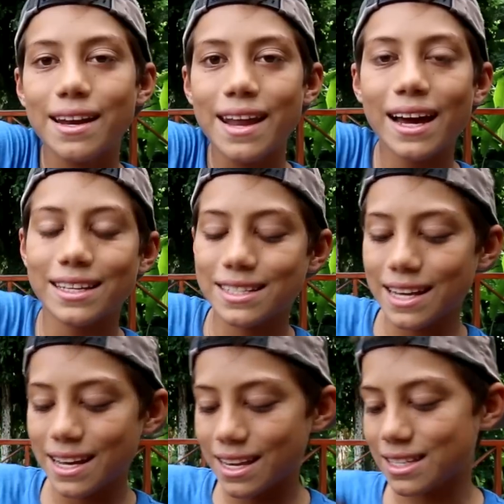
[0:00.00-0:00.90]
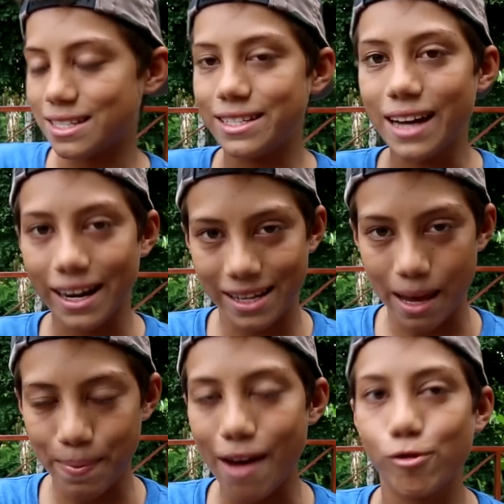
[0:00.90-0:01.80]
Next is duct
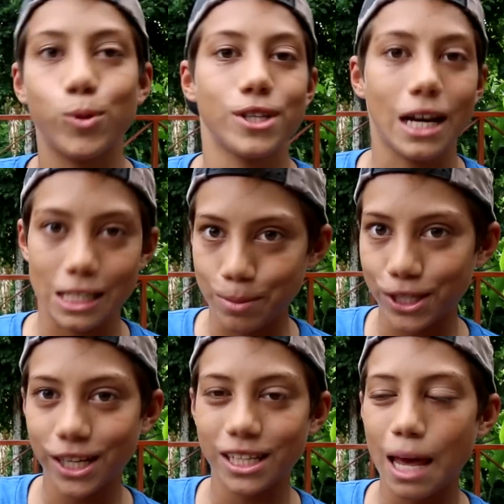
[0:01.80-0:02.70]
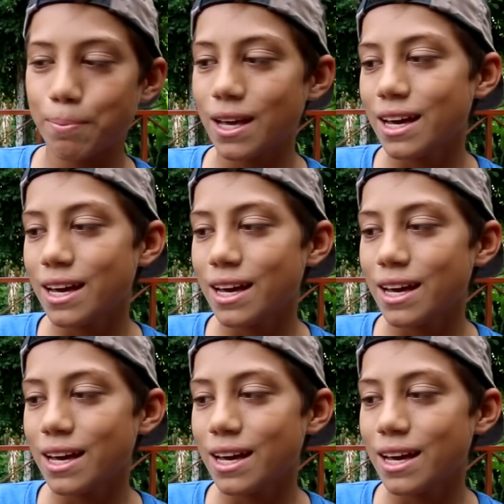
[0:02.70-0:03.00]
tape. Everyone talks about duct tape.